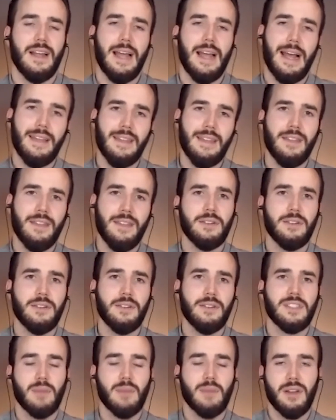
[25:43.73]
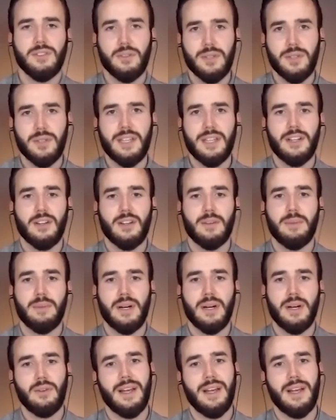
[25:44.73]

And then there's some others you'll hear about,